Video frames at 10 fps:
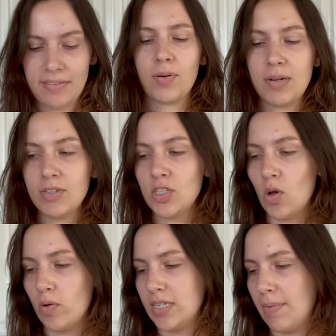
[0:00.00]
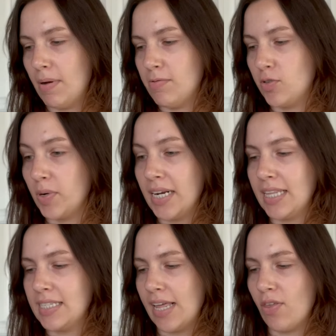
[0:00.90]
Pretty much the whole time I was reading
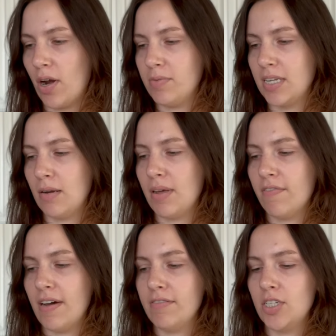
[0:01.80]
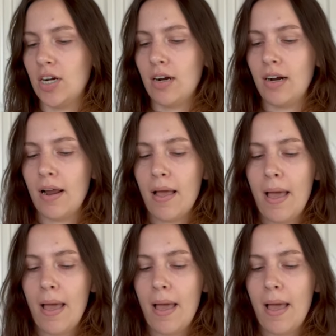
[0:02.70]
this, I thought it was gonna be a five star,